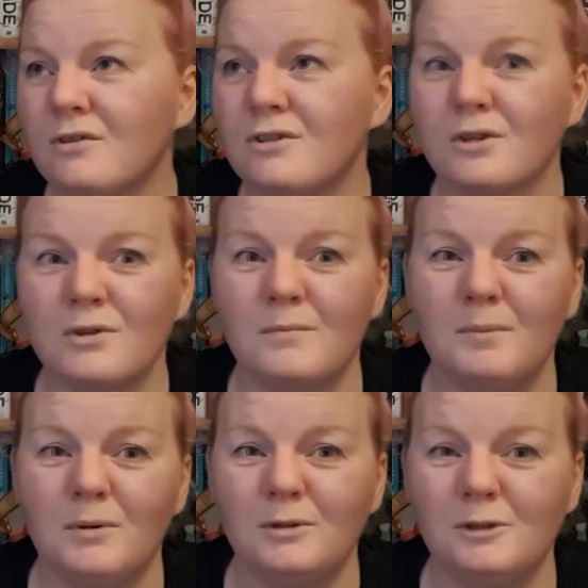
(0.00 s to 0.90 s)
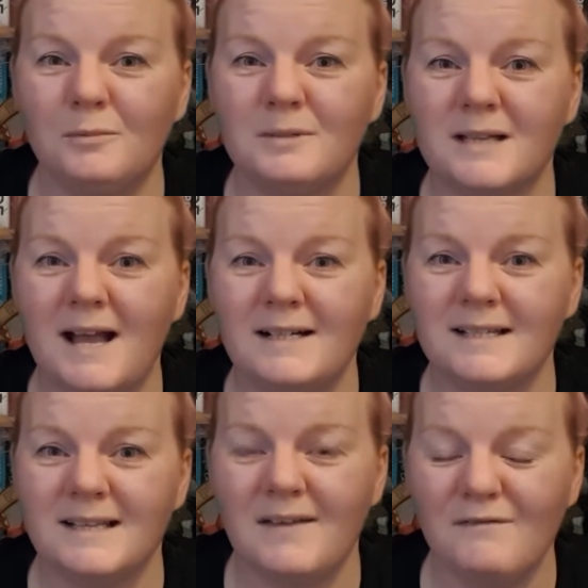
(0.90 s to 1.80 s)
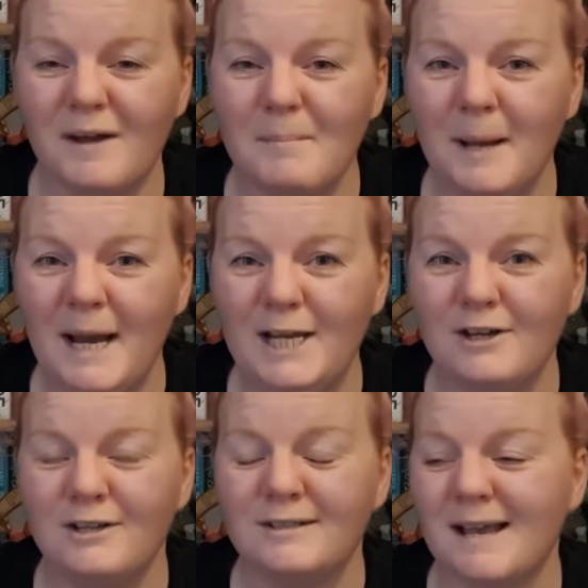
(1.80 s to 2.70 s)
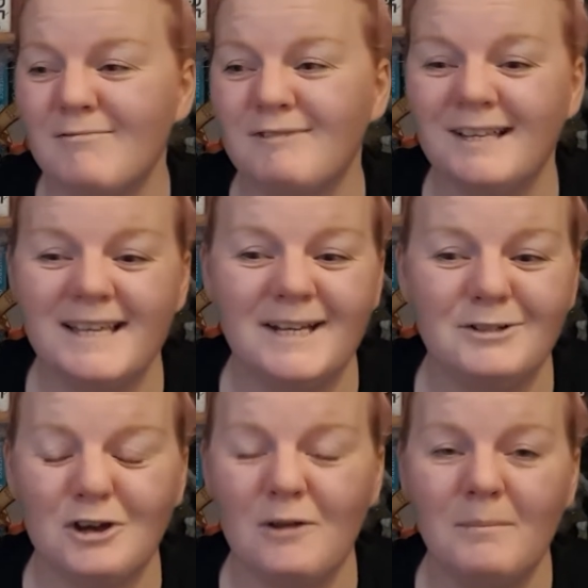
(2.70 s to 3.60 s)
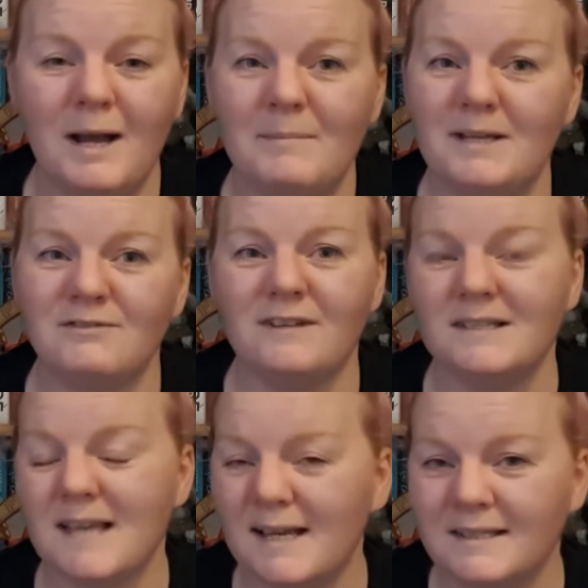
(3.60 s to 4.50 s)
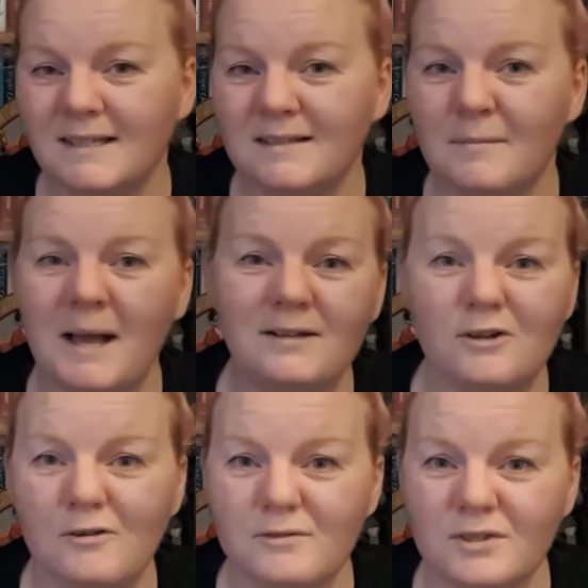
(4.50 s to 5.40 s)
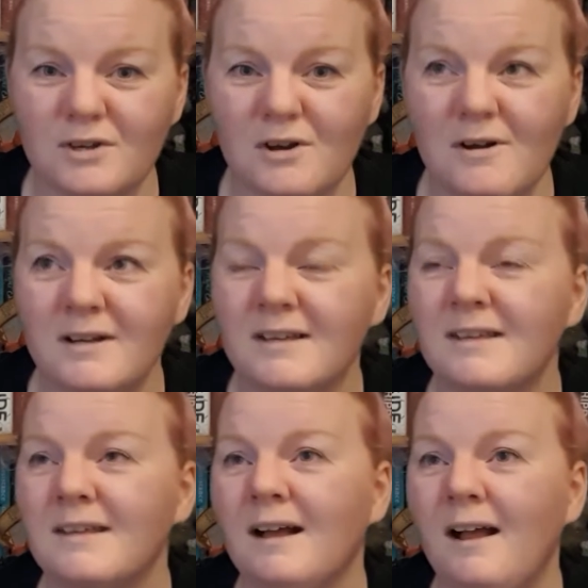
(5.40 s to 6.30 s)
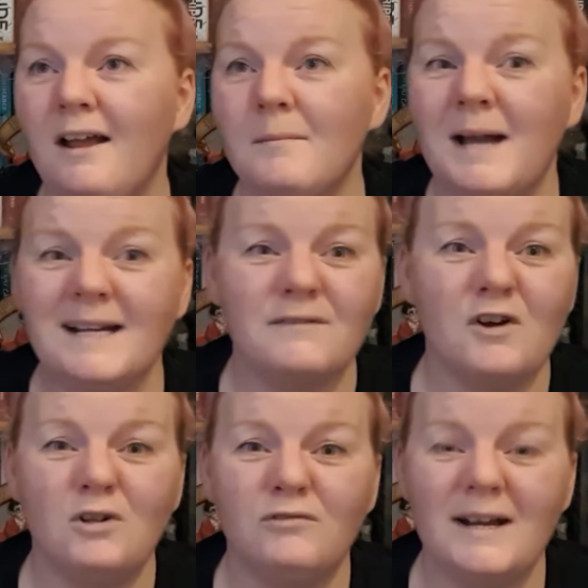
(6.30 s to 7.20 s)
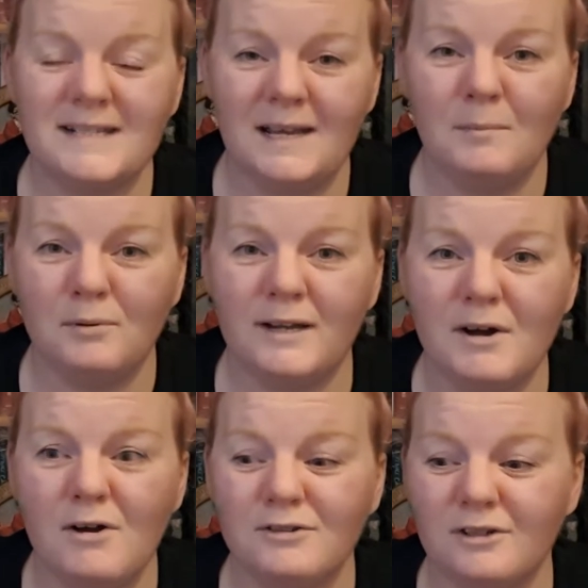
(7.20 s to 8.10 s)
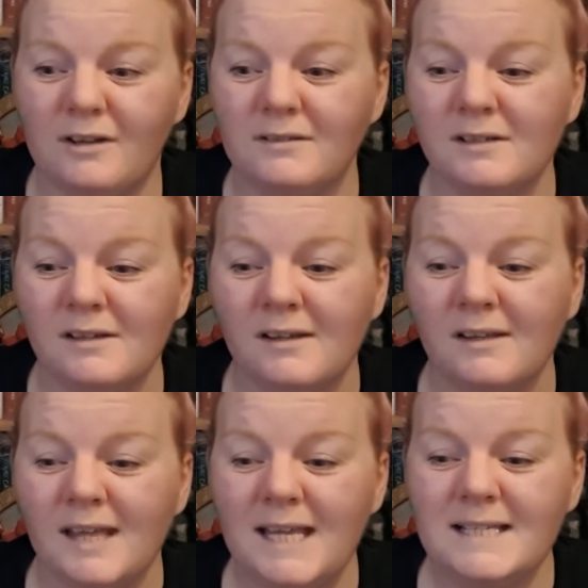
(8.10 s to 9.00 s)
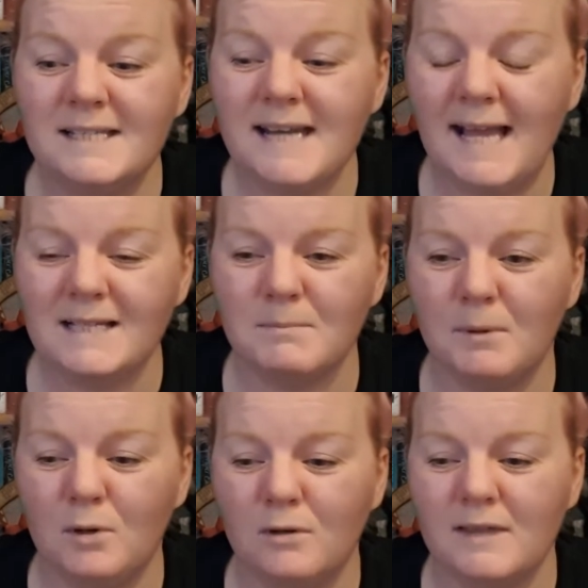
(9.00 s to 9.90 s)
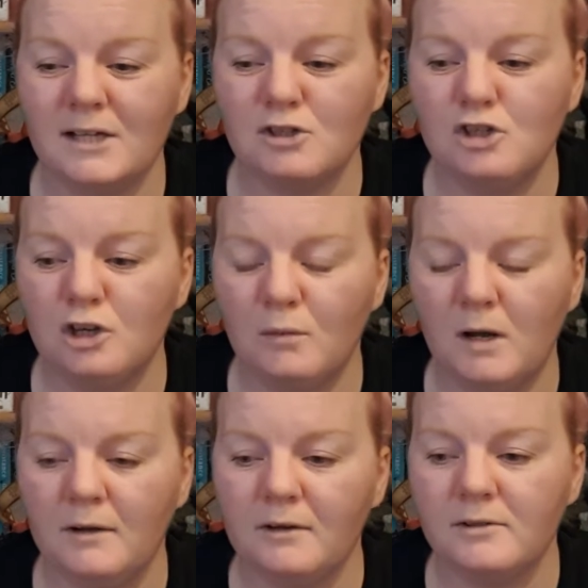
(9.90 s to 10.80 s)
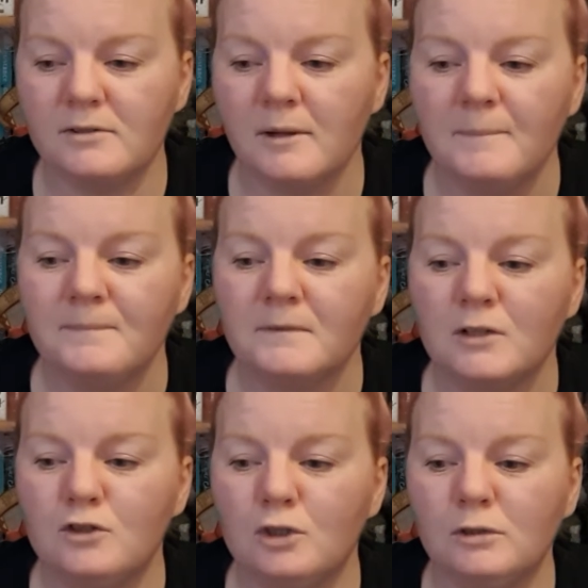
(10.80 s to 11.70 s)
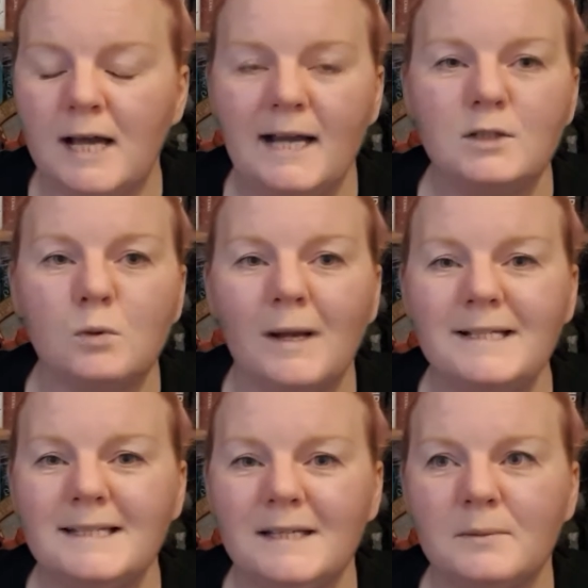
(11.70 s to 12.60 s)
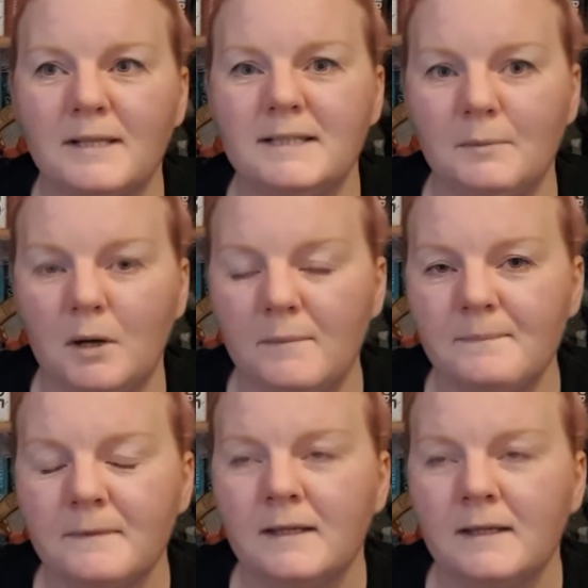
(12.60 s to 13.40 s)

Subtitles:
the Southern Book Club's Guide to Slaying Vampires. I really enjoyed My Best Friend's Exorcism and Horror Store. And I've already pre-ordered his next book that's due out July 2021.